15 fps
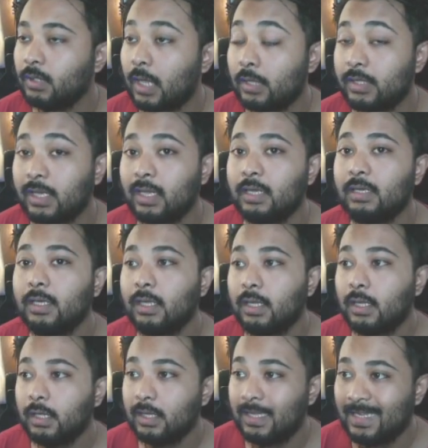Now they can
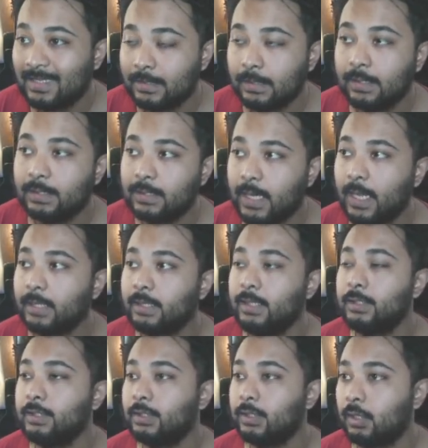easily tank
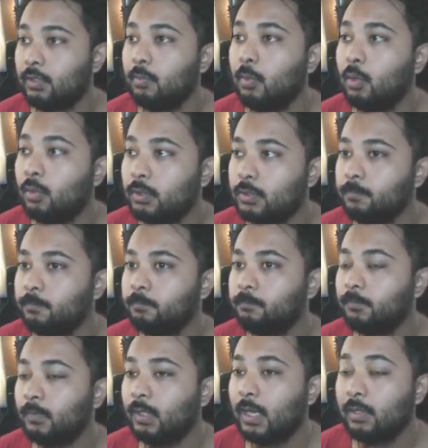this Thunderbolt.
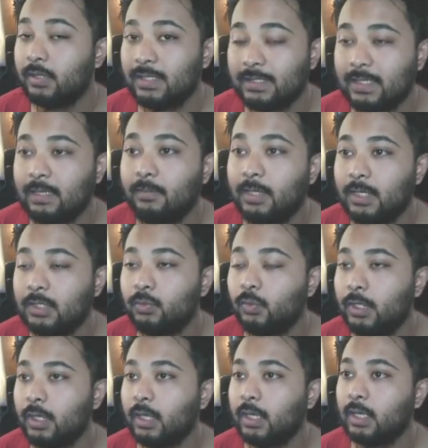Now this team is
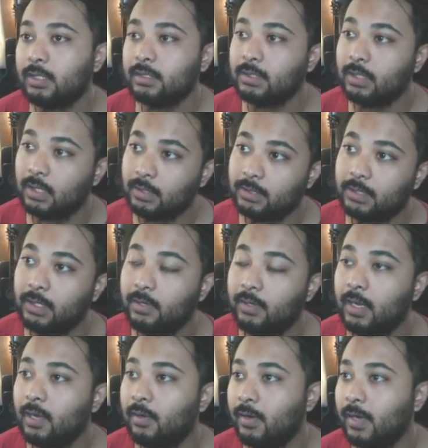weak against
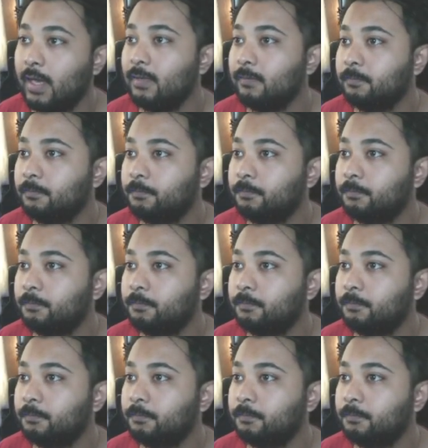Altaria, right?